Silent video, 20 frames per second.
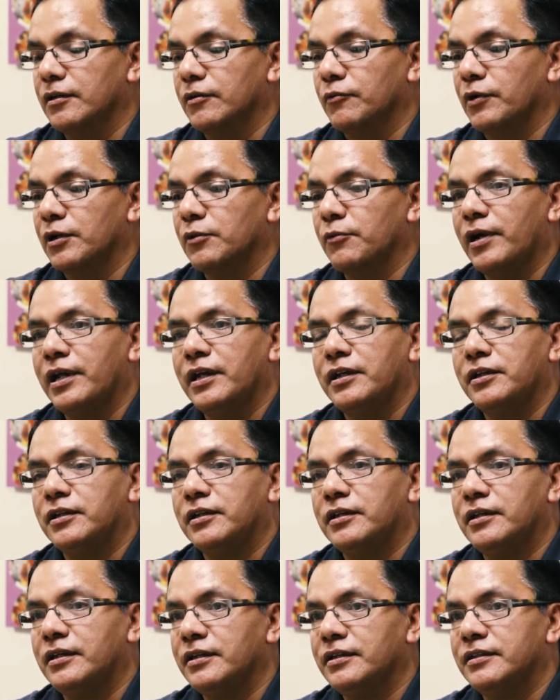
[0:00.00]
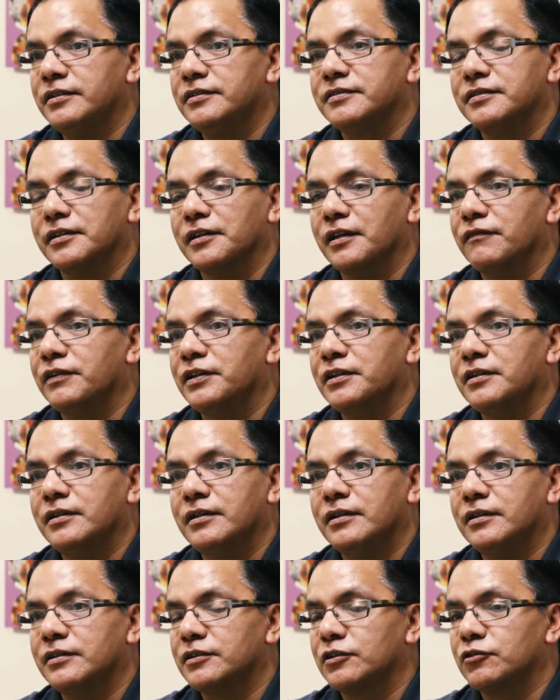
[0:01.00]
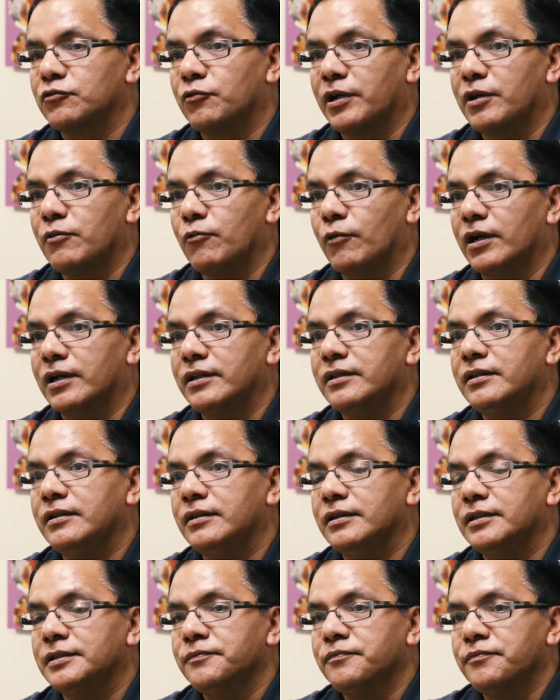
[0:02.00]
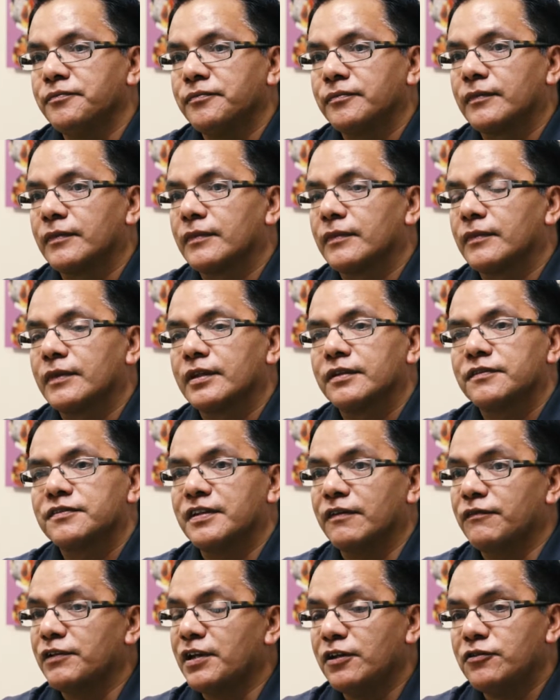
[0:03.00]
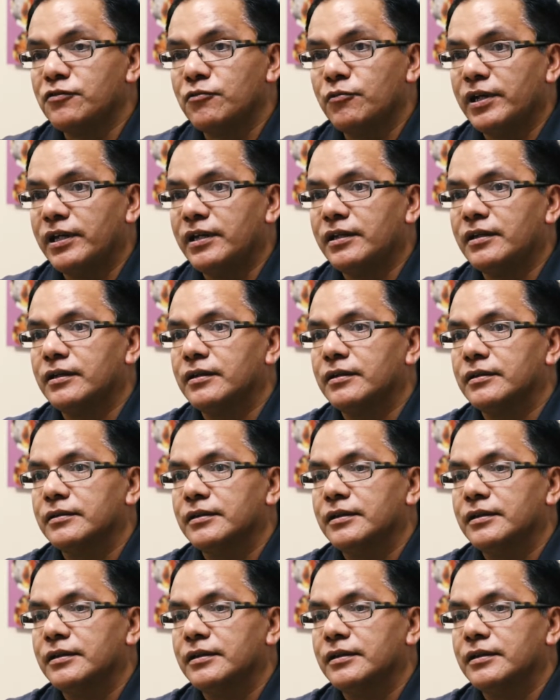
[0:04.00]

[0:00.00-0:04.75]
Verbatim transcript: runaway kids eleven to twenty-one, seven days a week,